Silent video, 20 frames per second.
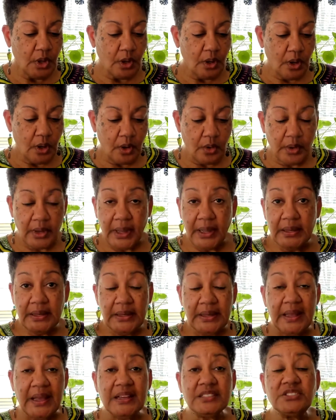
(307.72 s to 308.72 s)
Okay,
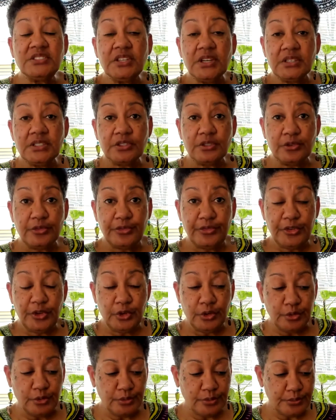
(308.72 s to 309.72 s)
that's just a
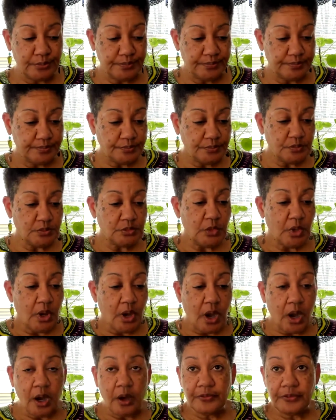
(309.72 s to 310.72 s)
few
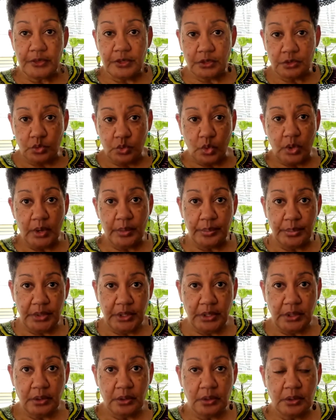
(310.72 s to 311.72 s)
off this one
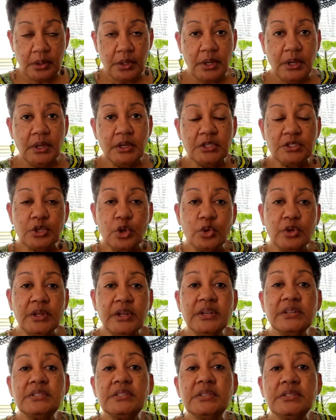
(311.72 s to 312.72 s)
pill. So
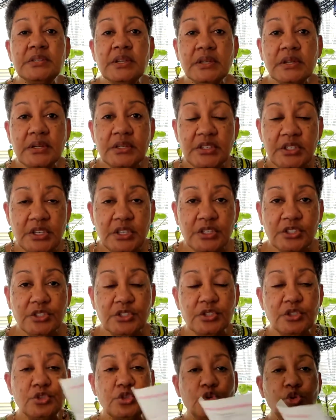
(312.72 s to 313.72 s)
this is in
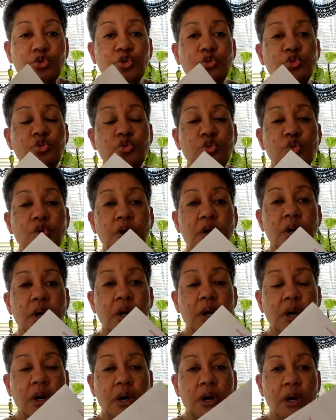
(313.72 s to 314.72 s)
addition to
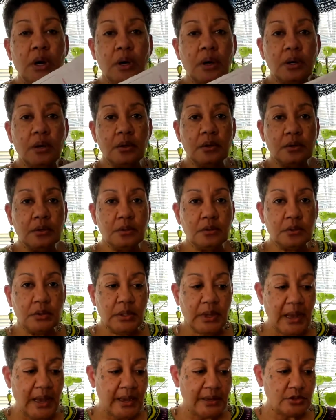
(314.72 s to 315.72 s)
the
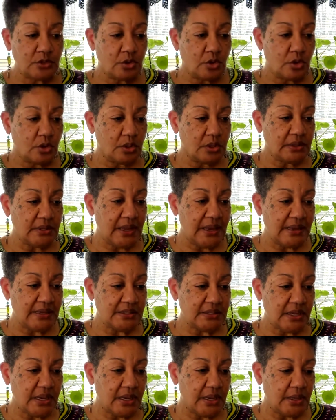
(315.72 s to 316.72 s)

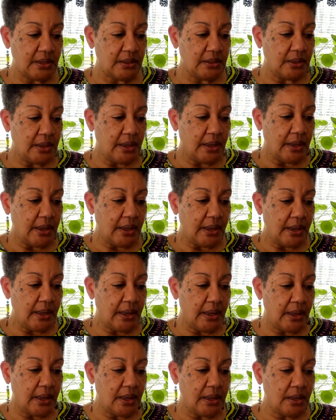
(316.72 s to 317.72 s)
hydrochlorothiazide.
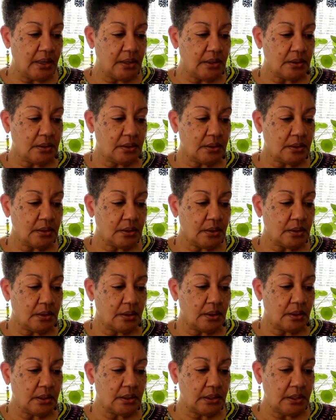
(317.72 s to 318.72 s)
And
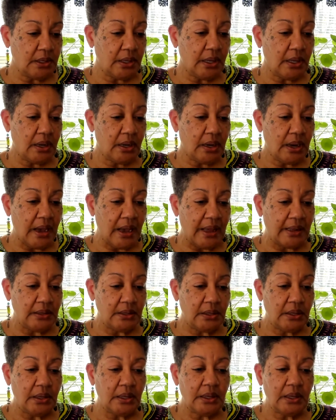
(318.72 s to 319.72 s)
yeah, I
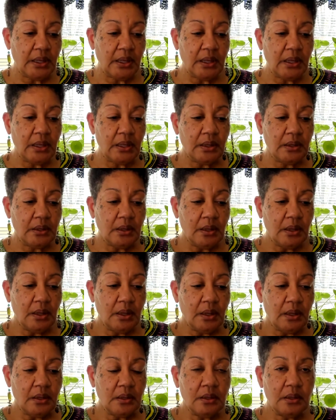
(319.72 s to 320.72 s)
did get
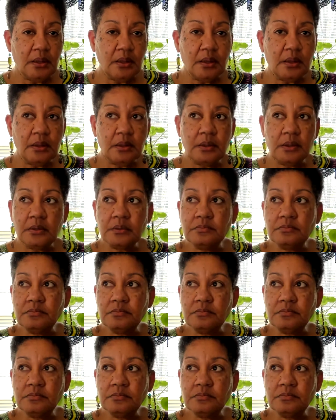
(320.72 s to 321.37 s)
the